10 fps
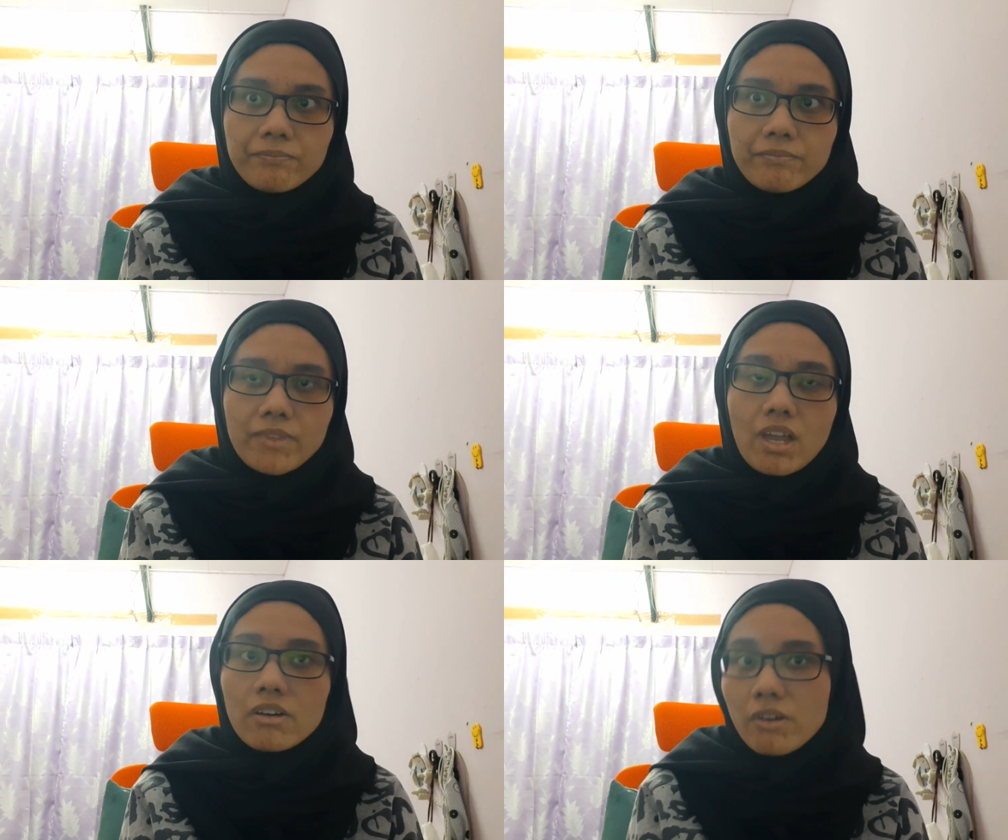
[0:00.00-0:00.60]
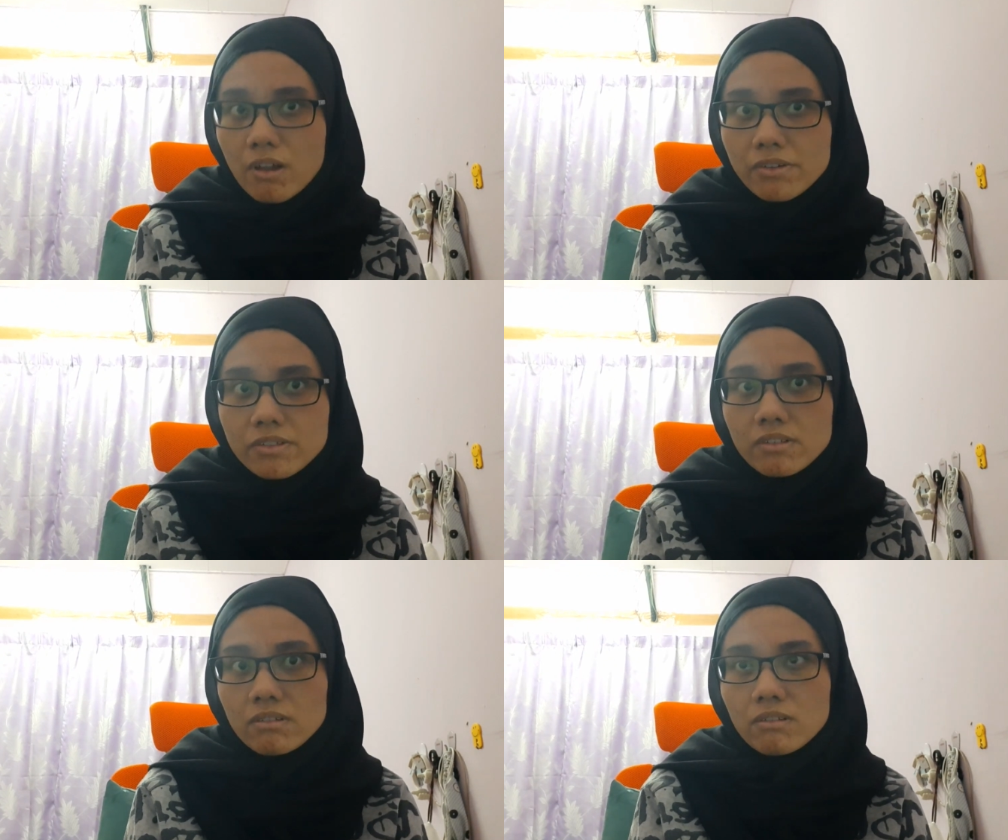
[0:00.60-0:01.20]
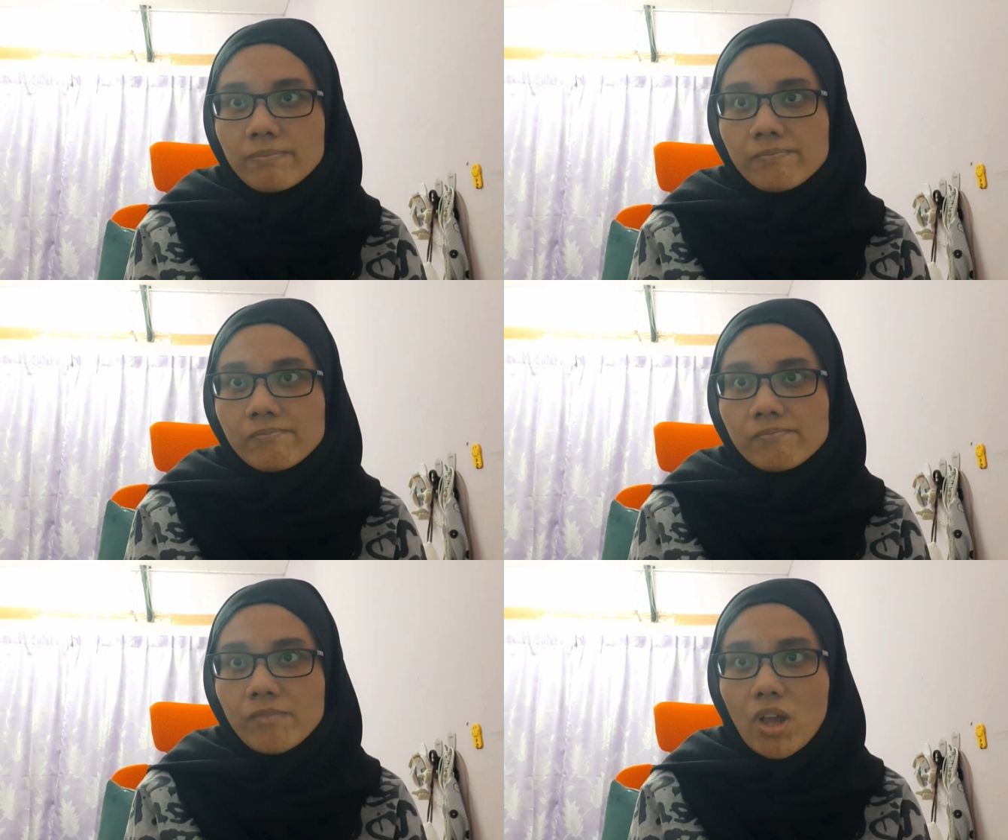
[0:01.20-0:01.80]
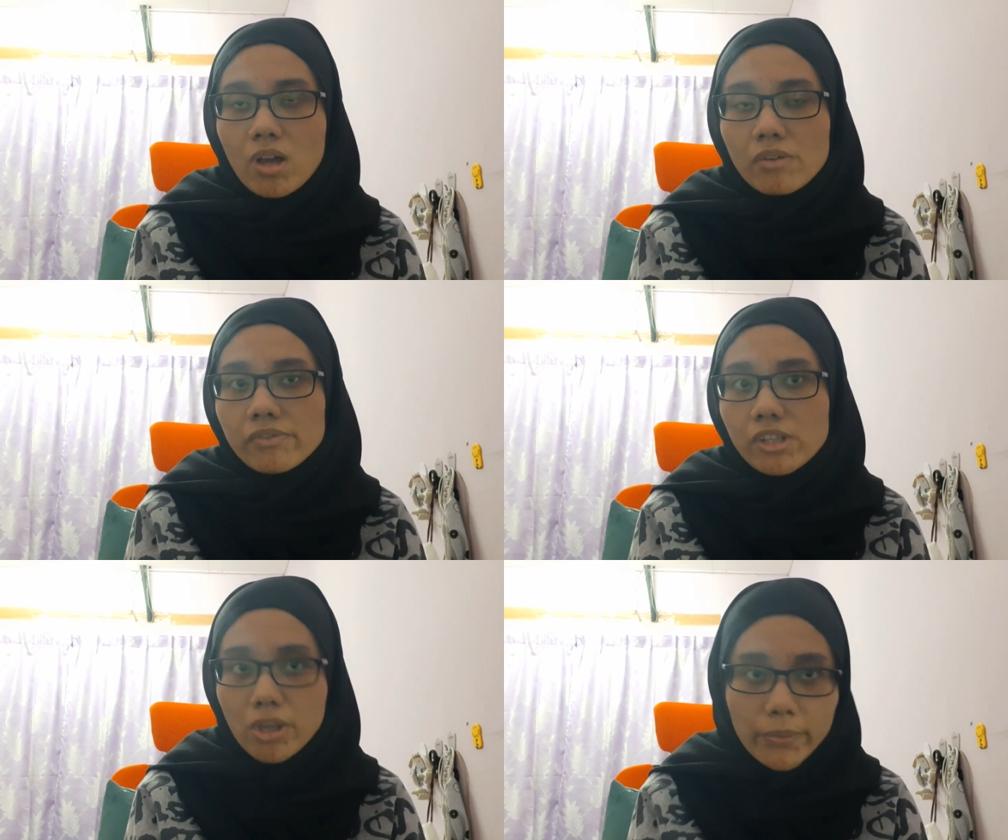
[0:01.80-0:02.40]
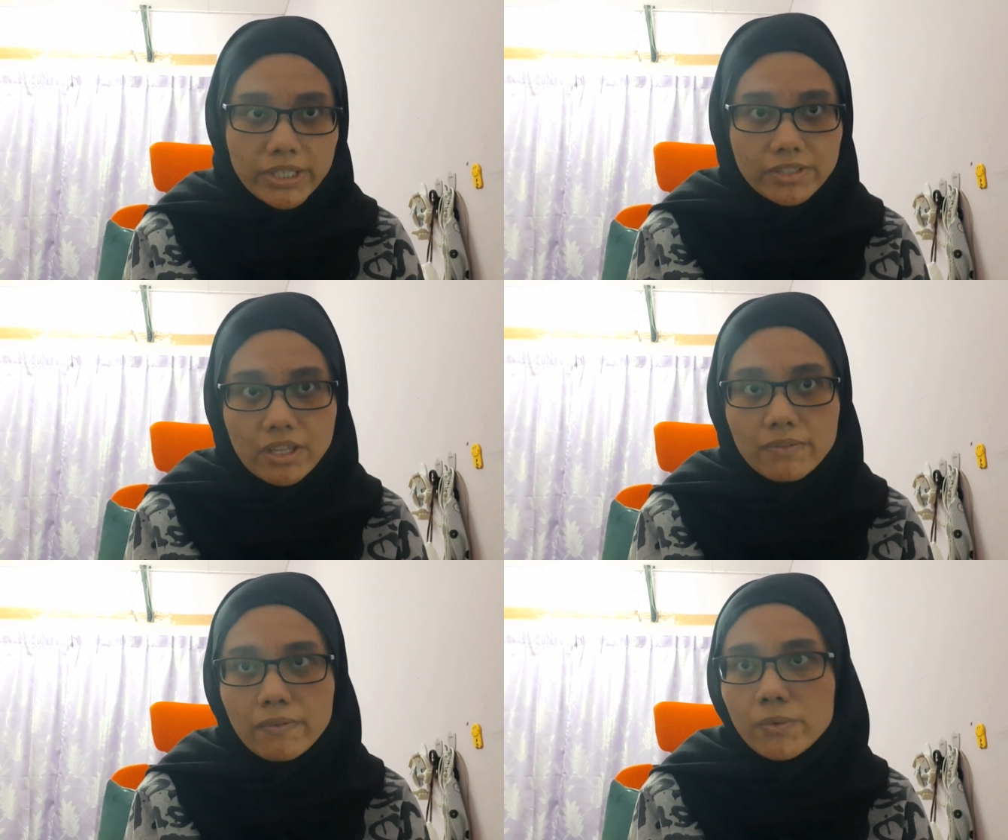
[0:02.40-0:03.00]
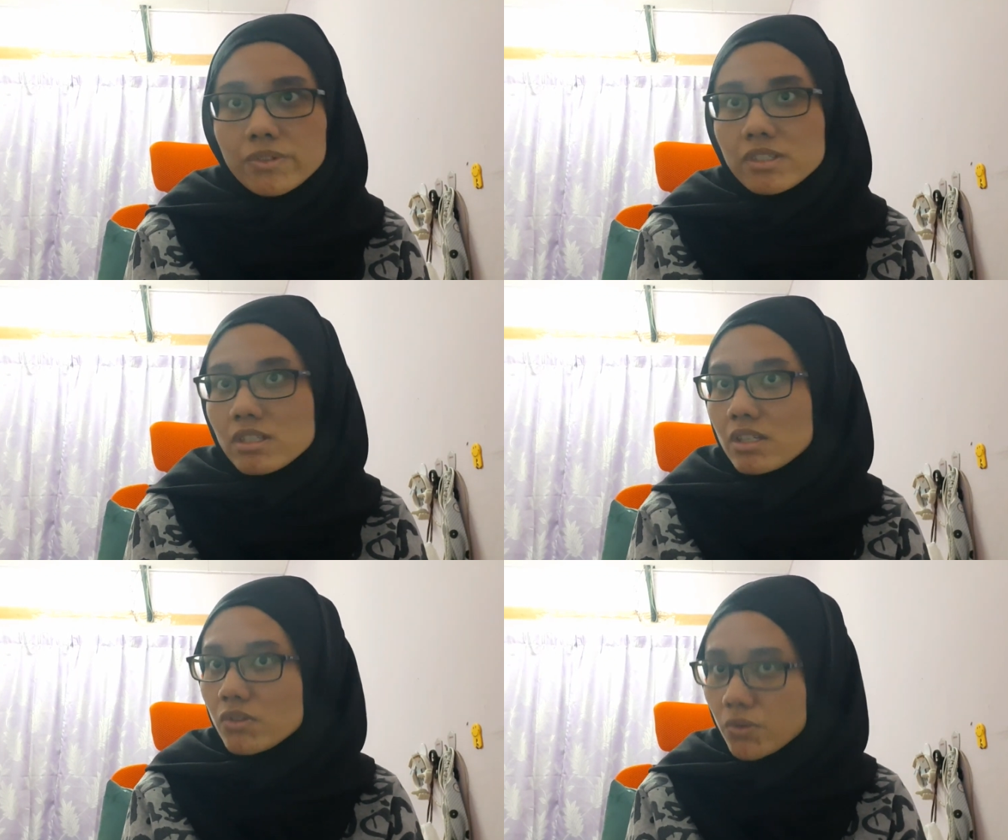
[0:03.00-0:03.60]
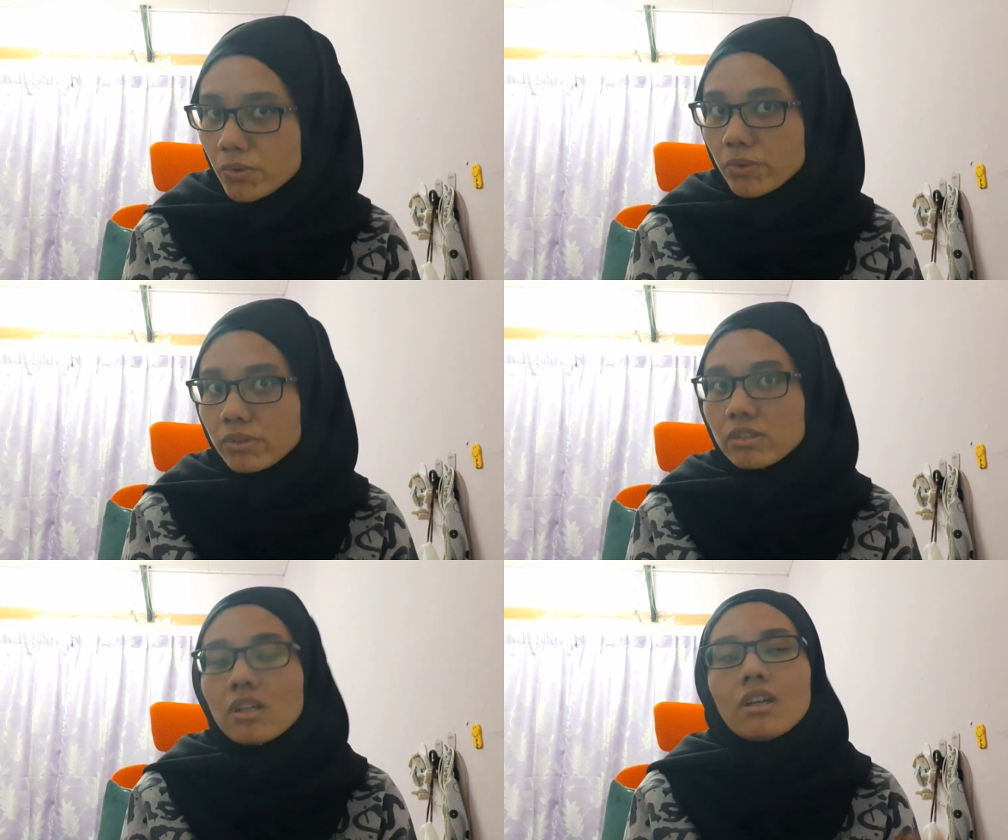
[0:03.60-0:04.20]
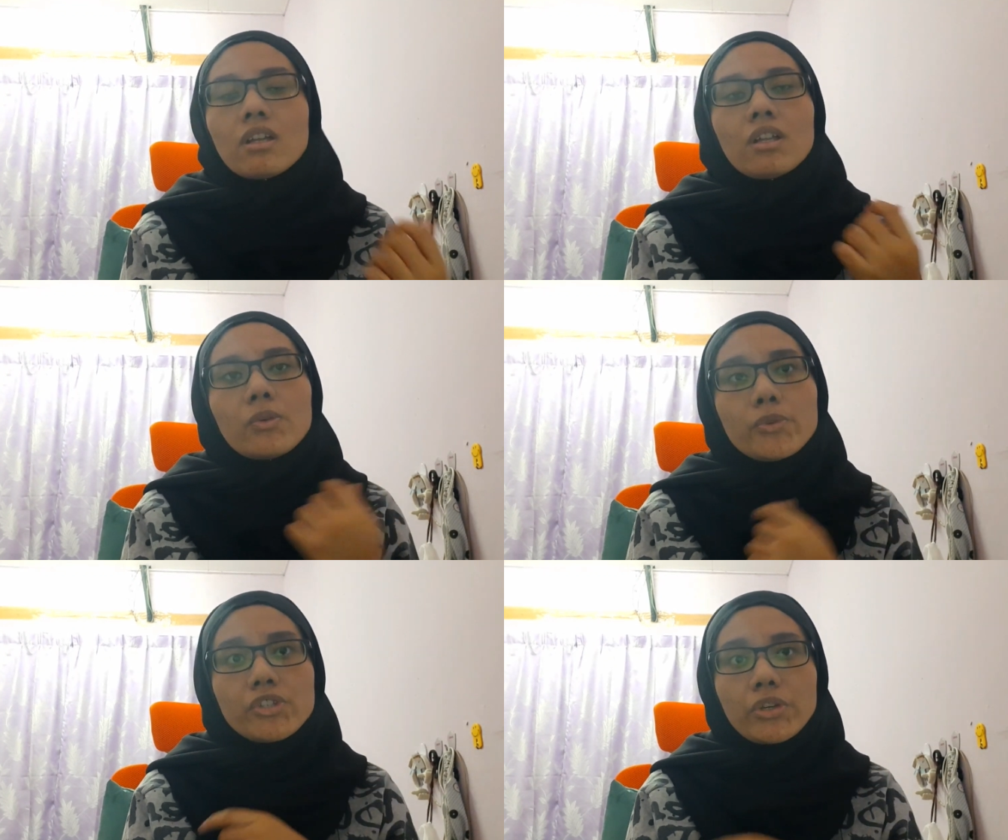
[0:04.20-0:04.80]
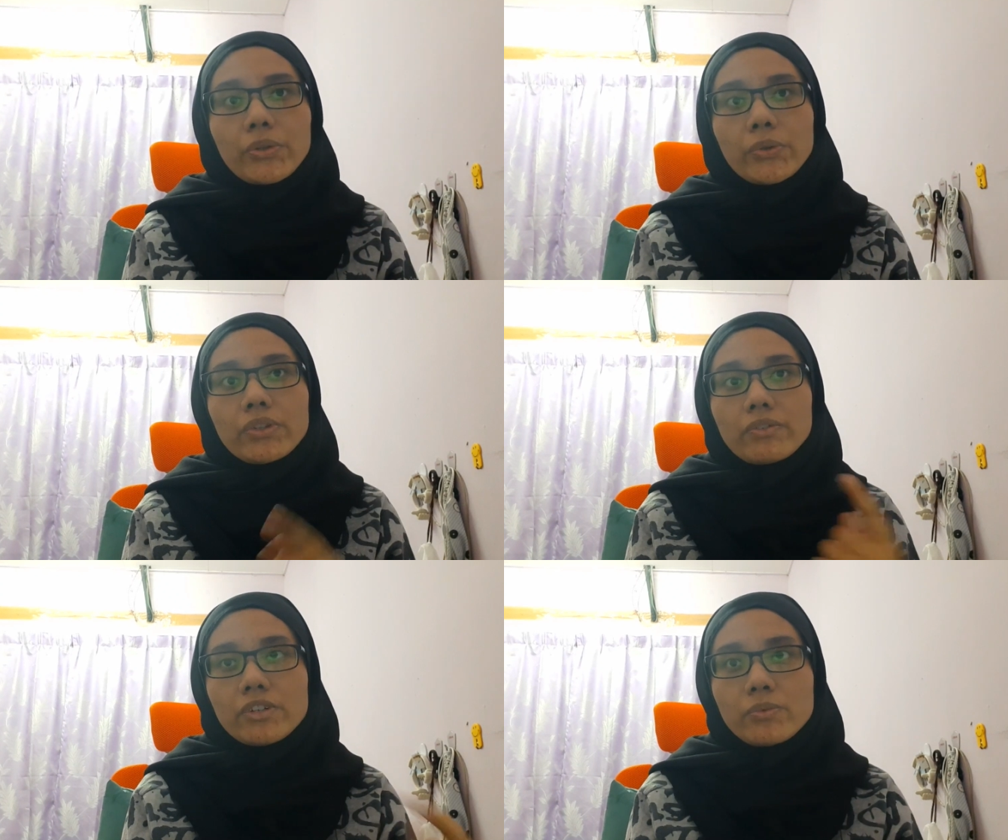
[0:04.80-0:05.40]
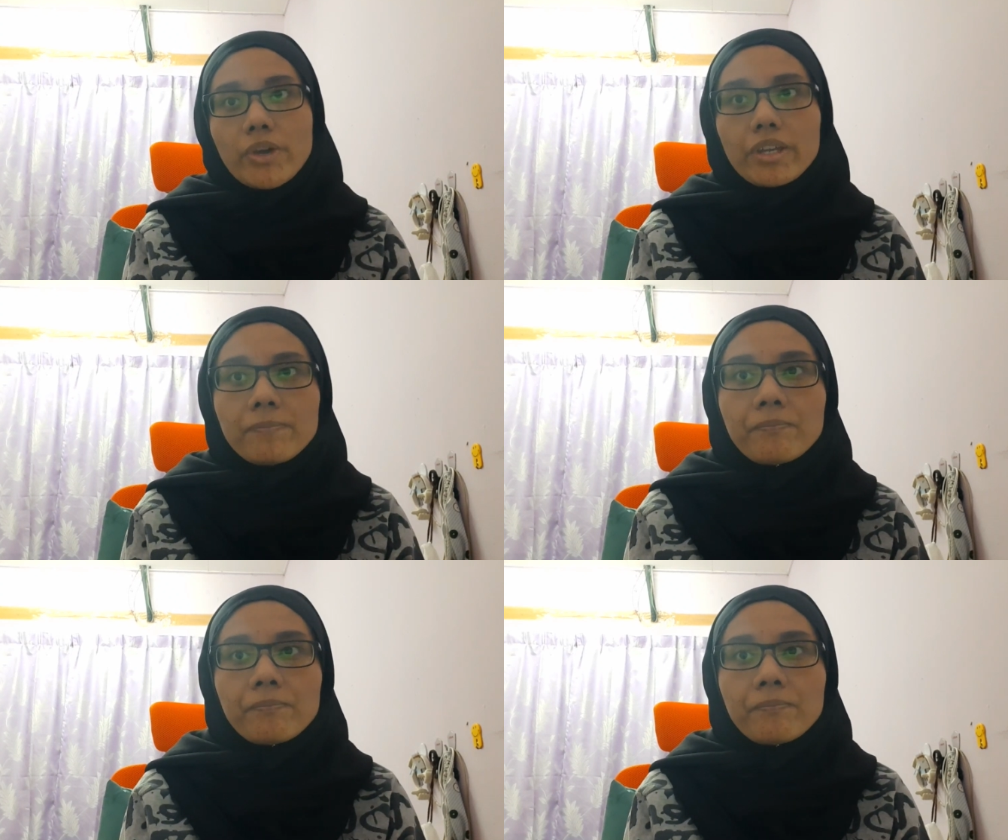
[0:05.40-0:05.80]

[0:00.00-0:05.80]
There are cons of allowing cell phones in school, which include the first one,